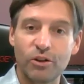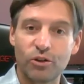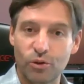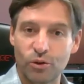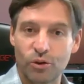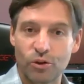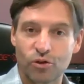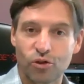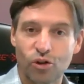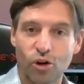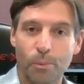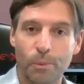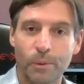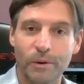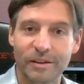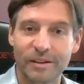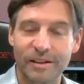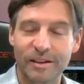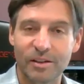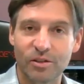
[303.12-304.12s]
to
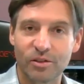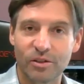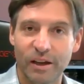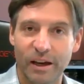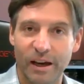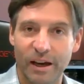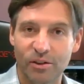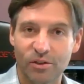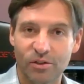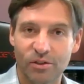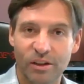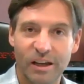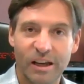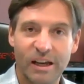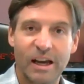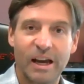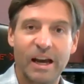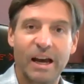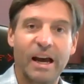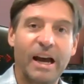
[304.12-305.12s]
interpret these tests
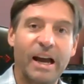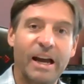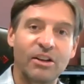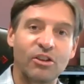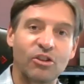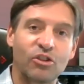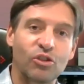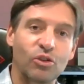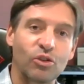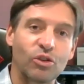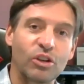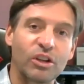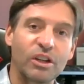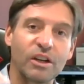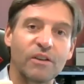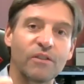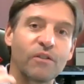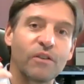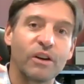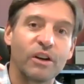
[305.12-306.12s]
and to
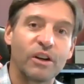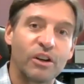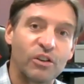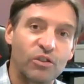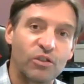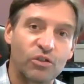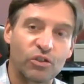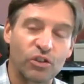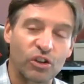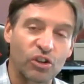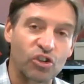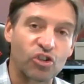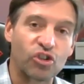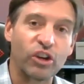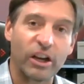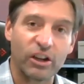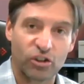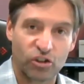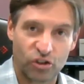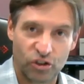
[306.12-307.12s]
give
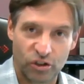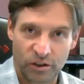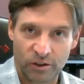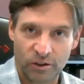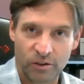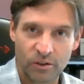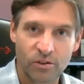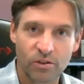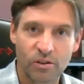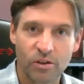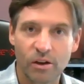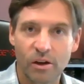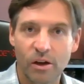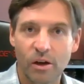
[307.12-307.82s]
suggestions